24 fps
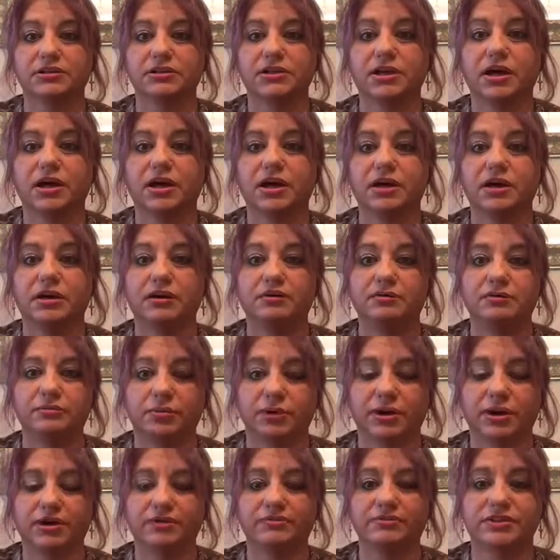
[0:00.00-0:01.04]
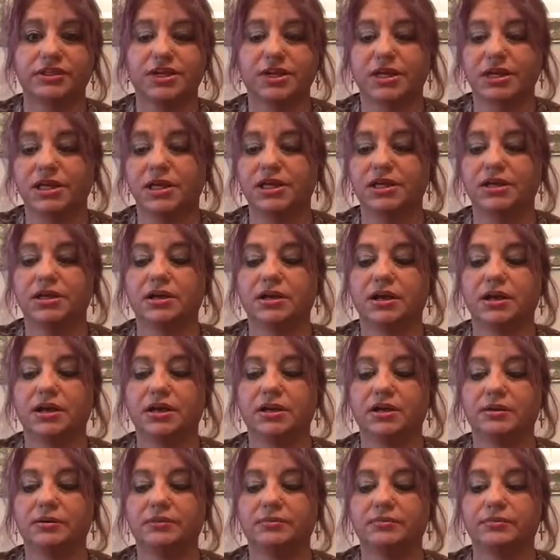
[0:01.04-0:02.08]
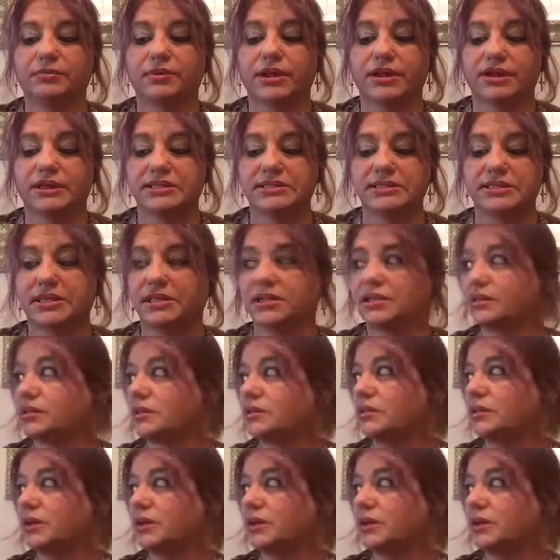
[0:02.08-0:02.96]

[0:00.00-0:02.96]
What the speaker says: of what I've done. Like I said,